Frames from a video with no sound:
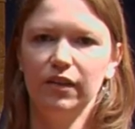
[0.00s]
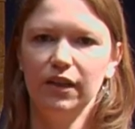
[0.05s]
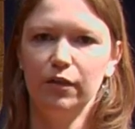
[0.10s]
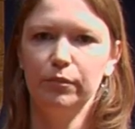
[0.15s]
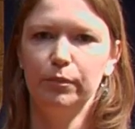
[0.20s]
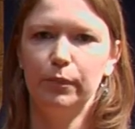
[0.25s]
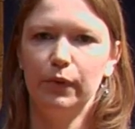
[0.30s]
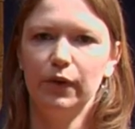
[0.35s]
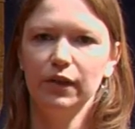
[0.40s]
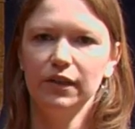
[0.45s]
an
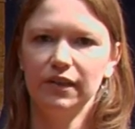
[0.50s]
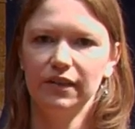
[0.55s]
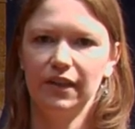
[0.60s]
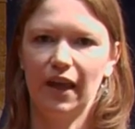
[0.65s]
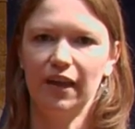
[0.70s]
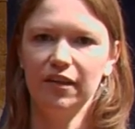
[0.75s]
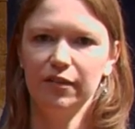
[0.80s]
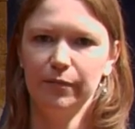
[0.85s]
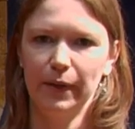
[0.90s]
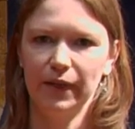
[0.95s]

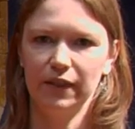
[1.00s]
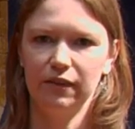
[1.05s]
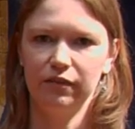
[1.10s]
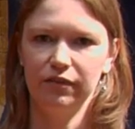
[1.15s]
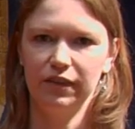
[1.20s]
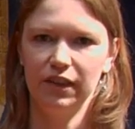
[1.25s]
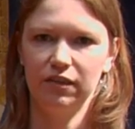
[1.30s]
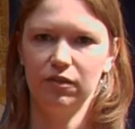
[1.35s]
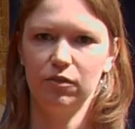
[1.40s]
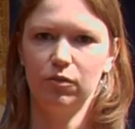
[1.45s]
important aspect
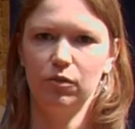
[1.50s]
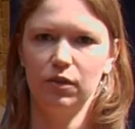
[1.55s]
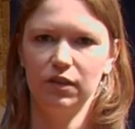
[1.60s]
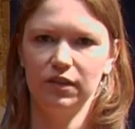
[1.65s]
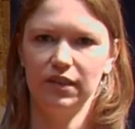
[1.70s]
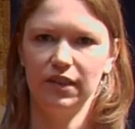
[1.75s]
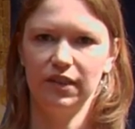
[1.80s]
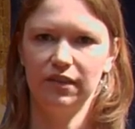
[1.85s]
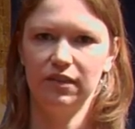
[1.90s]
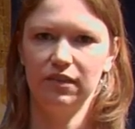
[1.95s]
of this
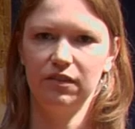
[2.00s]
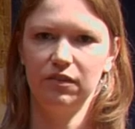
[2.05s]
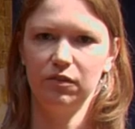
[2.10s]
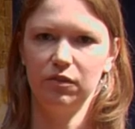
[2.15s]
course is